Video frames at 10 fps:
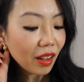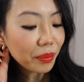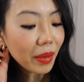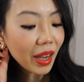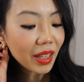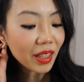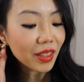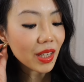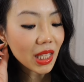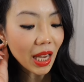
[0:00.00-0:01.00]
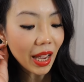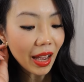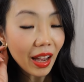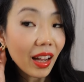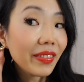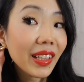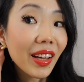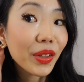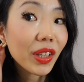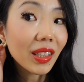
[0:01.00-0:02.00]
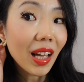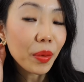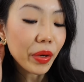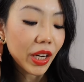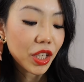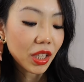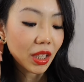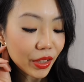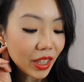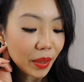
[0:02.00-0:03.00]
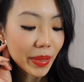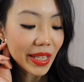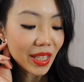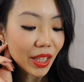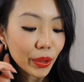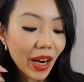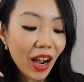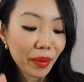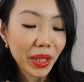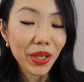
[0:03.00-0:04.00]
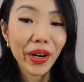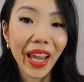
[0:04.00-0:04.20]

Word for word: On my ears, I have another collaboration. Her name is either Ami or